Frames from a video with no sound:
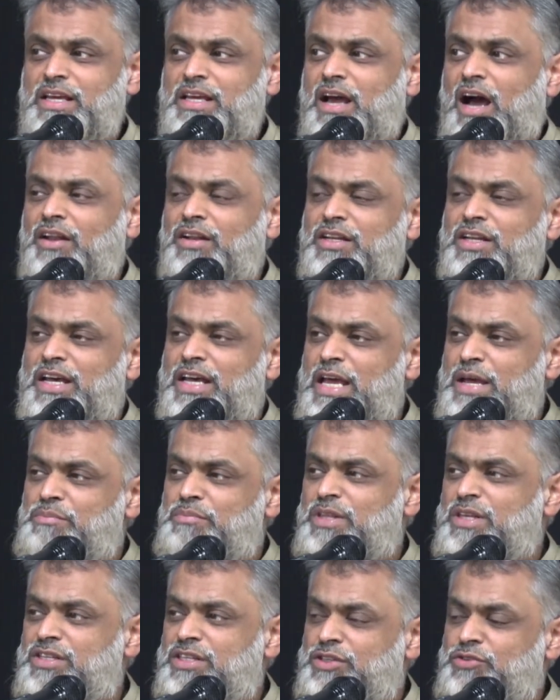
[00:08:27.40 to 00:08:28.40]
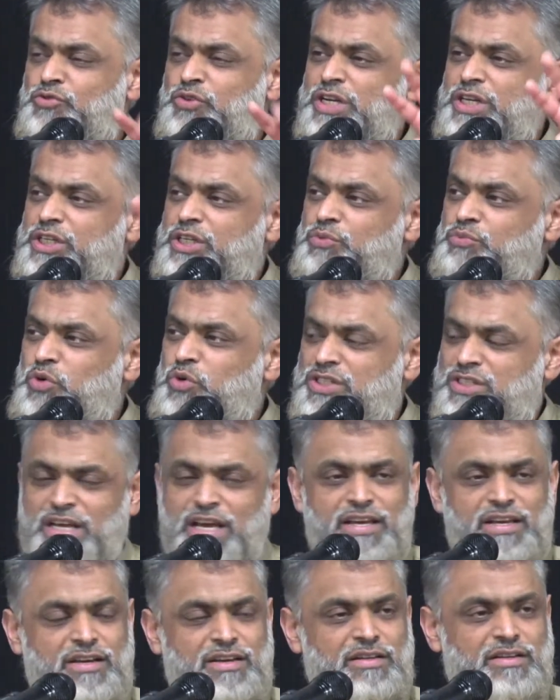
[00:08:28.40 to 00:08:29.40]
Under him, this region was
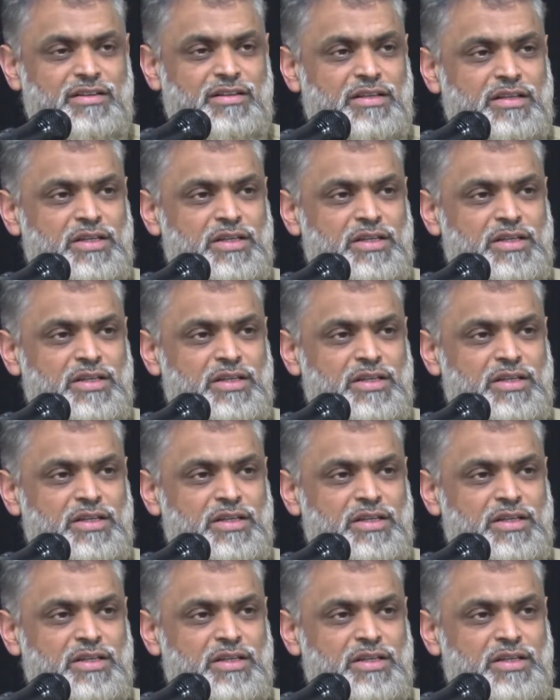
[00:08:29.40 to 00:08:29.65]
taken